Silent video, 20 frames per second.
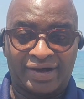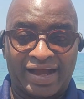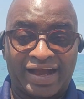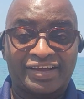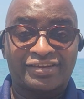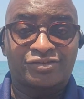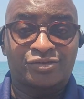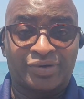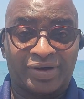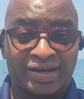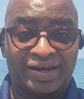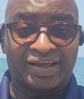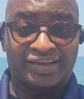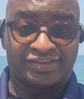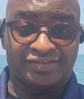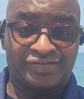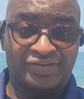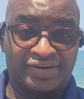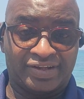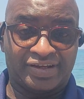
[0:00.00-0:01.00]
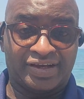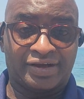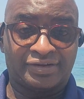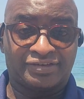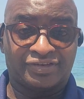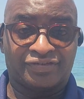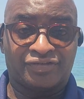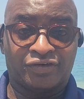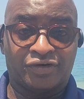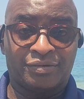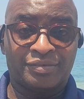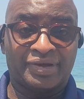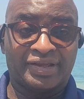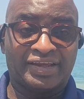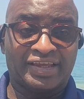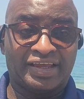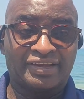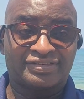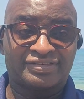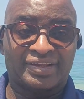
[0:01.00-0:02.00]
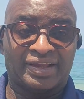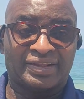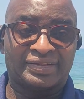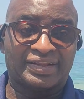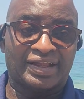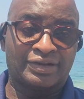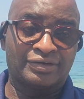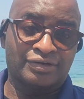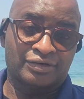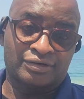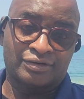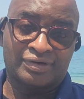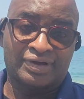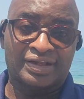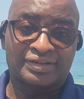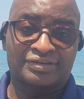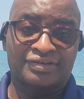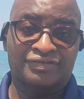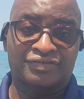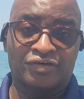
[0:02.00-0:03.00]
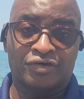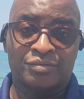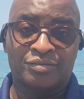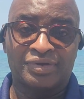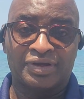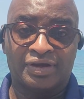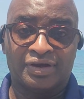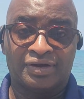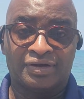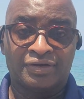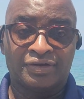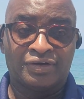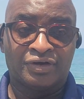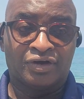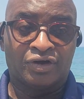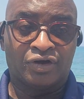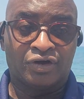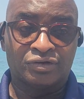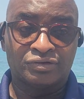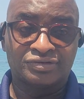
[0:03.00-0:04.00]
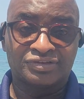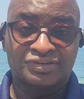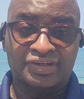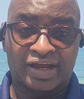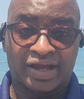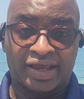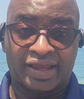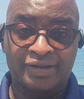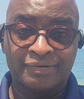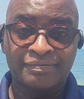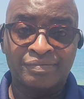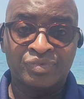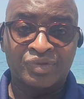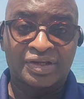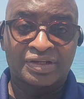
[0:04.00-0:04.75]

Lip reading: as well as filling out the form in case that I don't look at the form on time.